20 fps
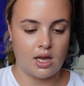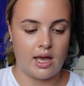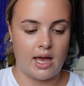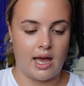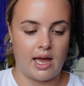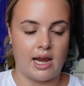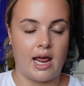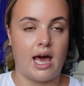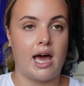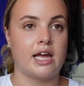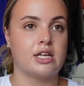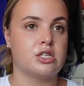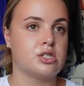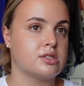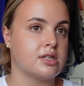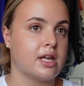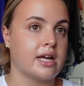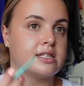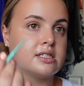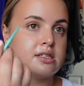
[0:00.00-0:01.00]
And I
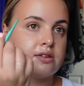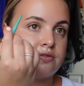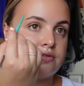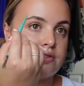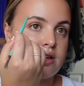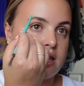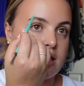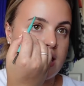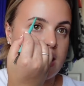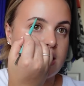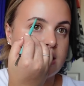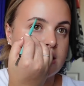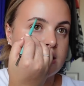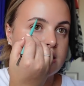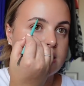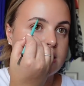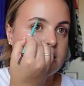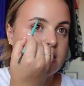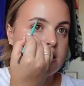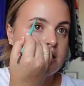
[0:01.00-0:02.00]
just like to fill in
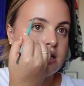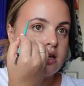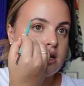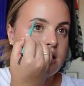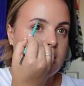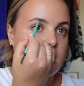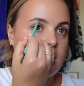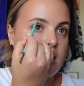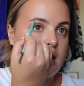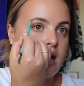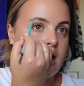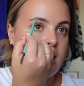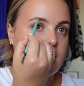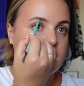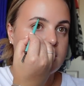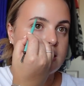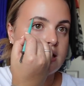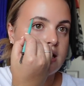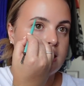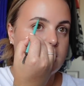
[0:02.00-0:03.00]

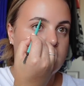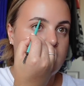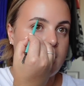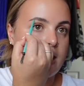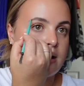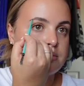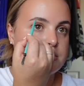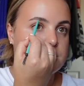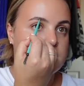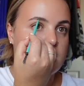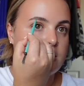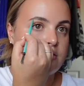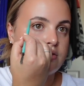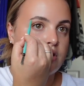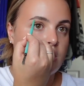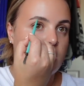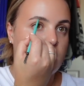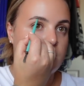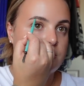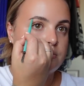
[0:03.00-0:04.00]
any little gaps that I've
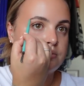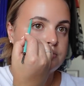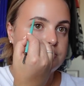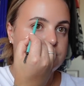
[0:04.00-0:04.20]
got.